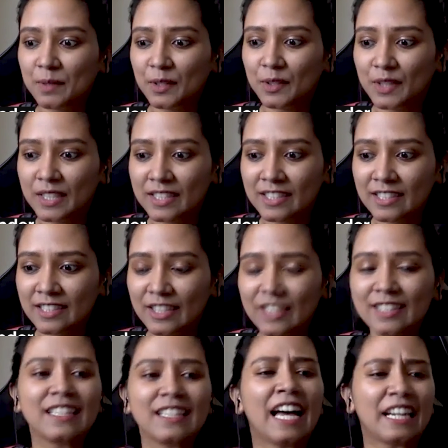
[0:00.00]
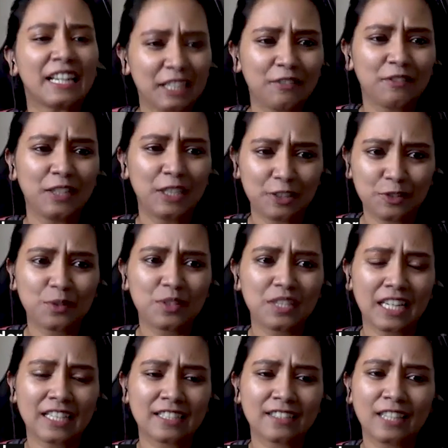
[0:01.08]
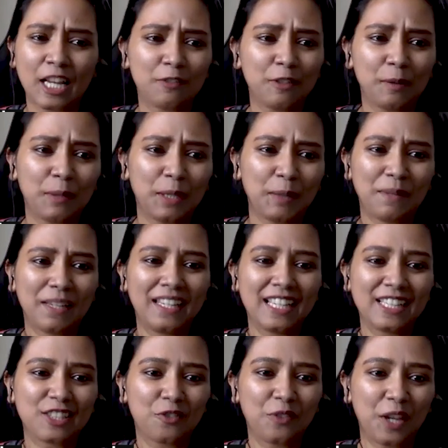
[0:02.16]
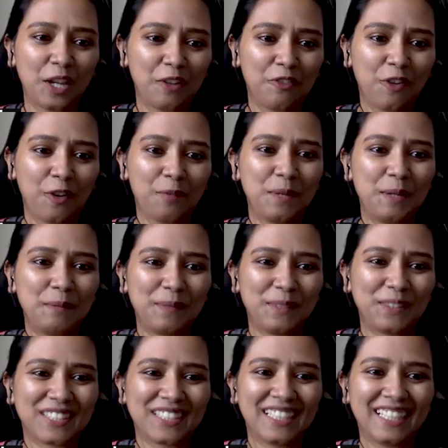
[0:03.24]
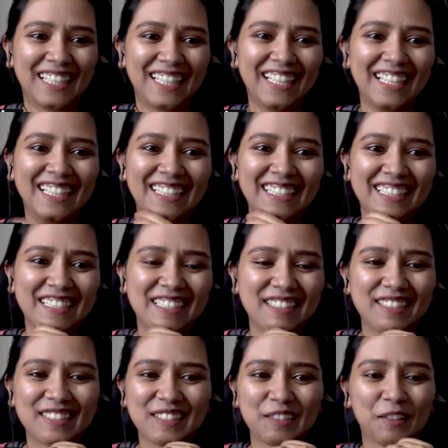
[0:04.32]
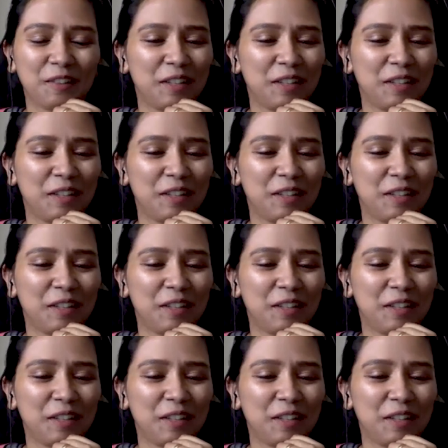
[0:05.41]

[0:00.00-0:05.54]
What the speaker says: this narrative needs to change. That will be the biggest win for me personally. So